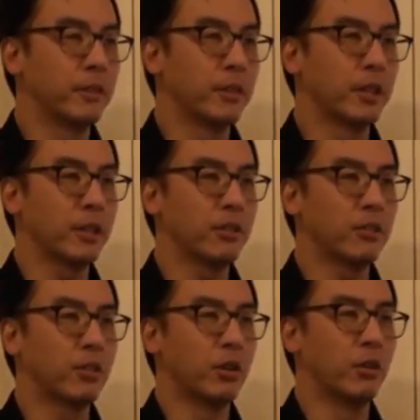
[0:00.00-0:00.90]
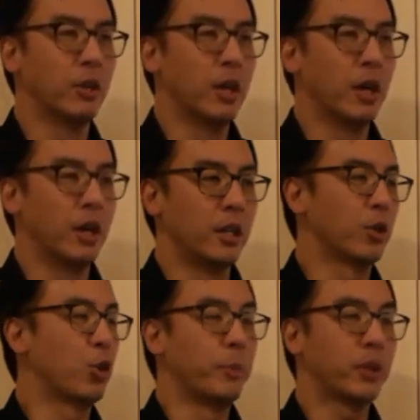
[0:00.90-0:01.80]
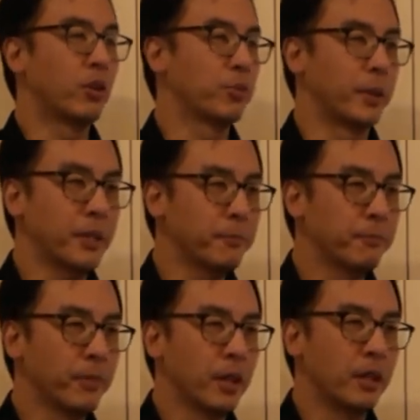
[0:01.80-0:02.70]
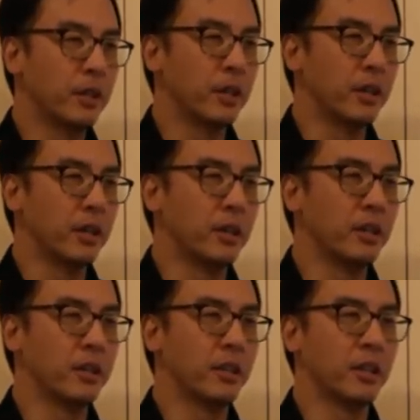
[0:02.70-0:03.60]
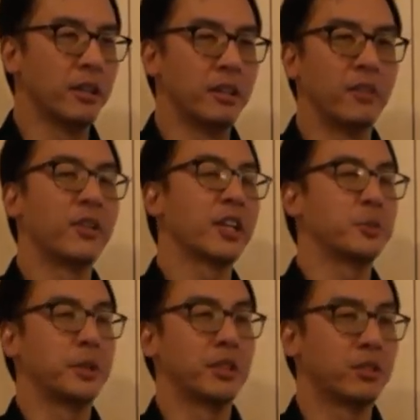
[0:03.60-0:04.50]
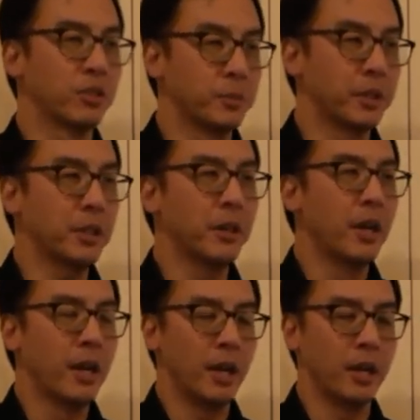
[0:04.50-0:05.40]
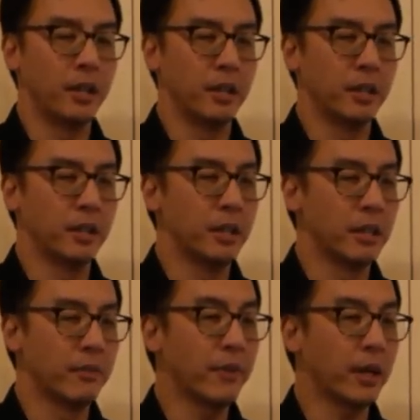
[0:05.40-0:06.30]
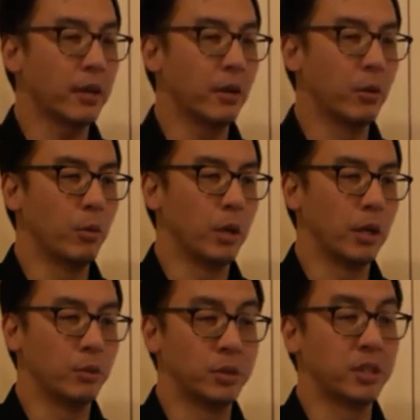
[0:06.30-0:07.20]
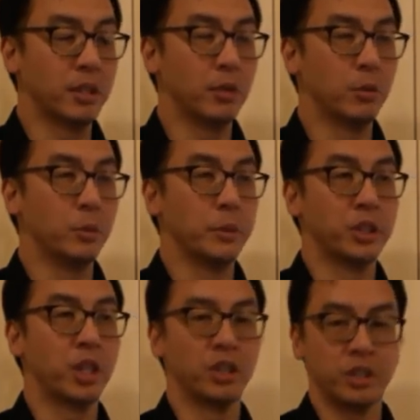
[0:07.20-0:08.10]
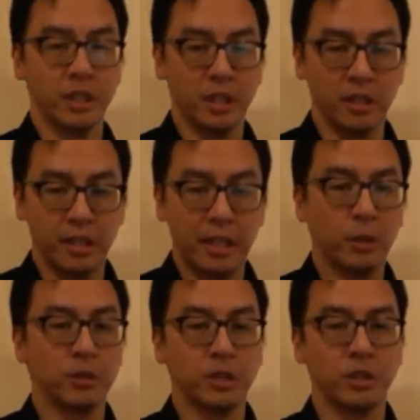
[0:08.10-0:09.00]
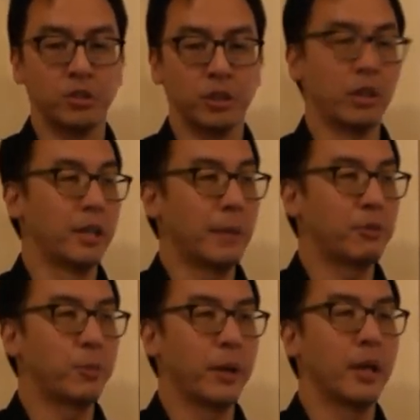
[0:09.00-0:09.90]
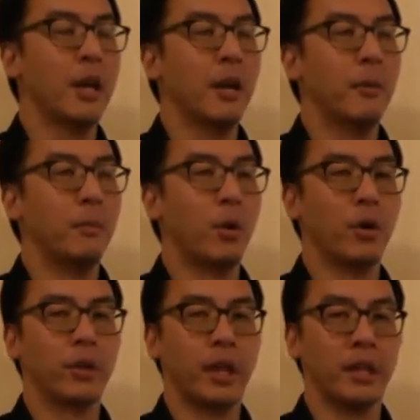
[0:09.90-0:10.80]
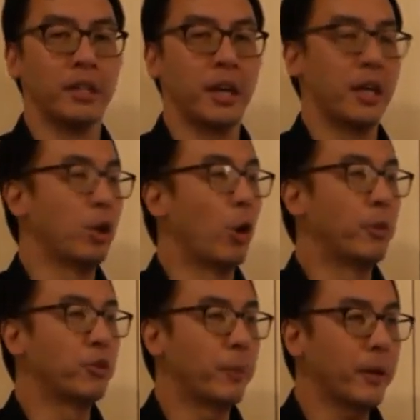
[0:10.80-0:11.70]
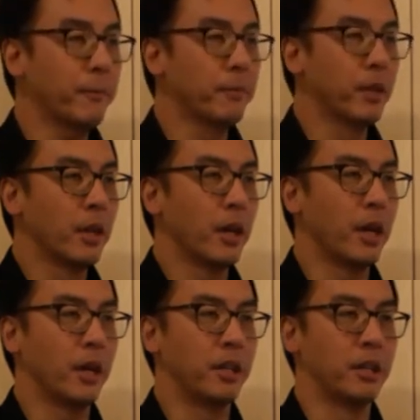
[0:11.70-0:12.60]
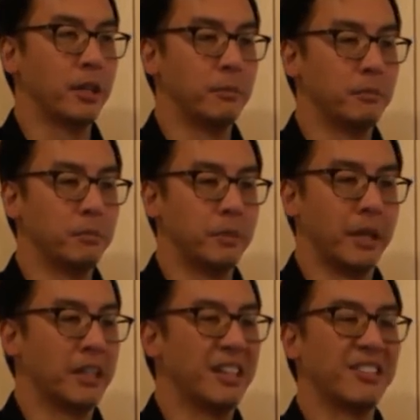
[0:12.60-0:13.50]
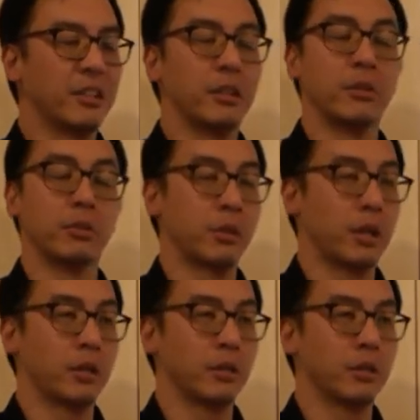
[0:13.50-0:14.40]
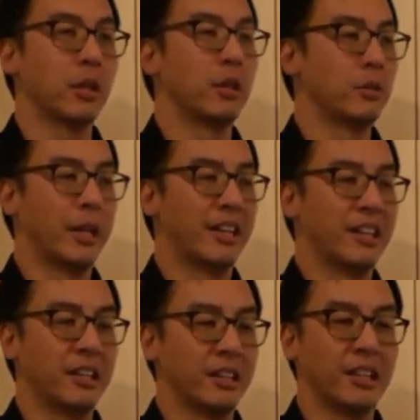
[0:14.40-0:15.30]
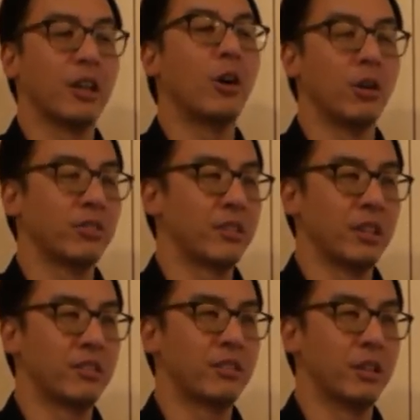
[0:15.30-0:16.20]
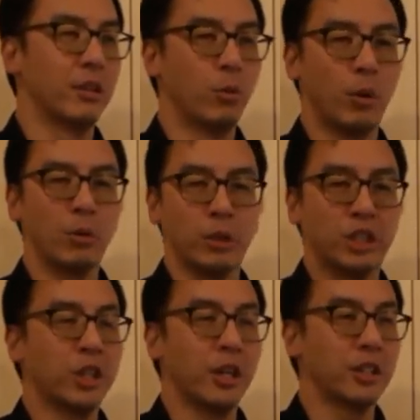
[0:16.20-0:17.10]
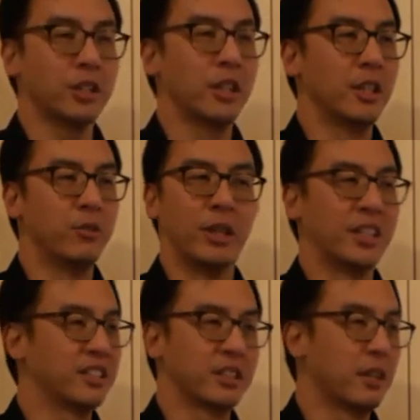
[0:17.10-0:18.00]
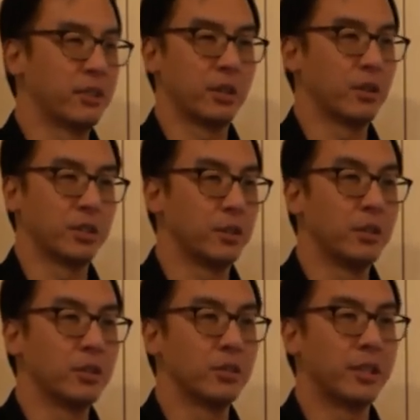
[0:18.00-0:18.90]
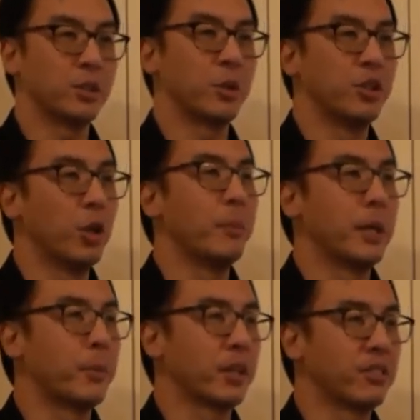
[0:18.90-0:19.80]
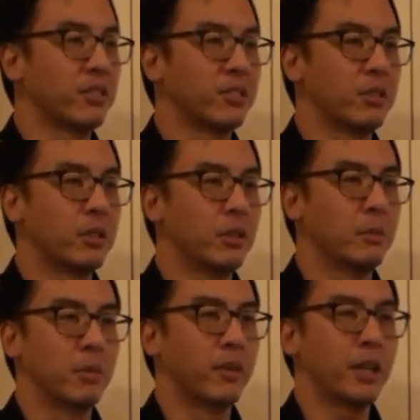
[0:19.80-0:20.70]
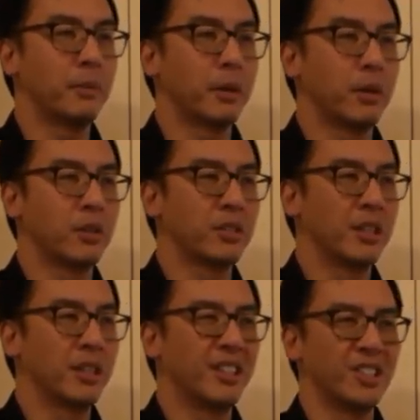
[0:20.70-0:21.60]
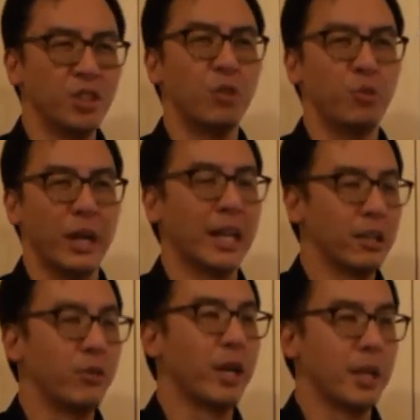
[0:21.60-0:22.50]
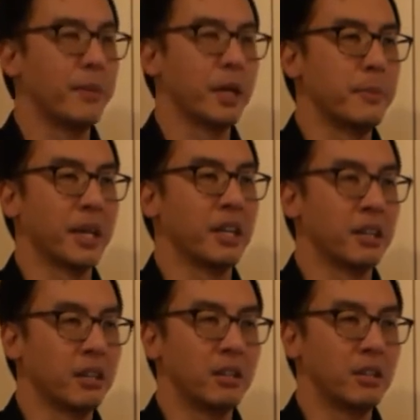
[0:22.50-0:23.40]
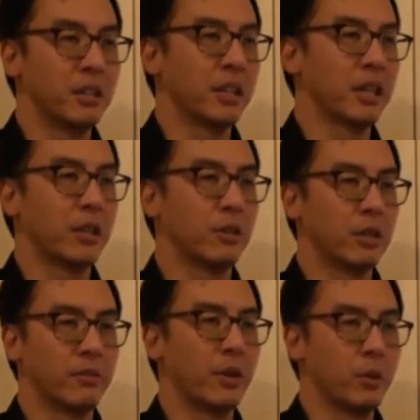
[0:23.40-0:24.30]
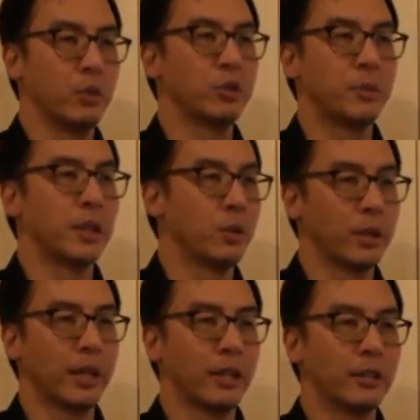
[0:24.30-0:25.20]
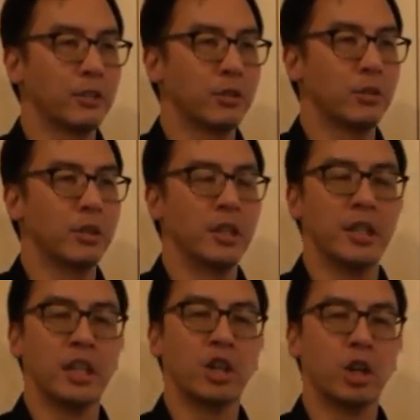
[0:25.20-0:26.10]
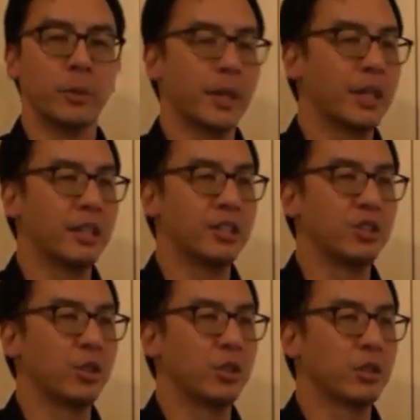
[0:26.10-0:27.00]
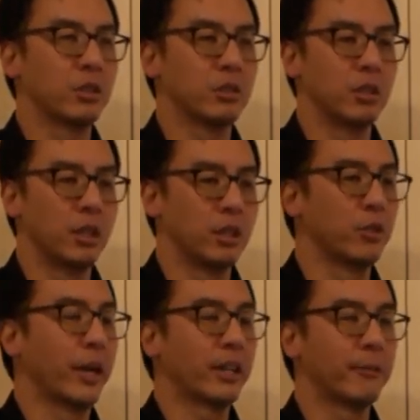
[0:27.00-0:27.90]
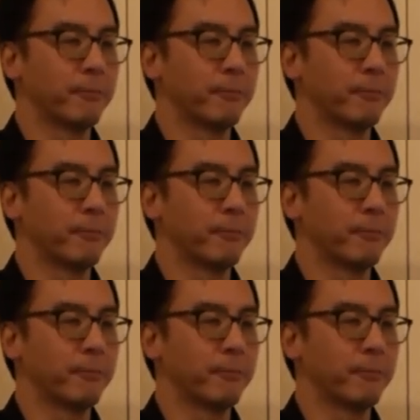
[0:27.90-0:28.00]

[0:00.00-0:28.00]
Okay, so uh, the equipment costs money, the uh, uh, different expertise costs money, and uh, in fact, we, uh, we certainly would be charging a keo surgery or lap spay more than an open spay, and um, there is that the cost is uh, what we charge really doesn't cover the cost at all. So that's why not many practices provide it, because it is not really, really a money-making thing at all. In fact, we lose money doing that, so economically it's not uh, great.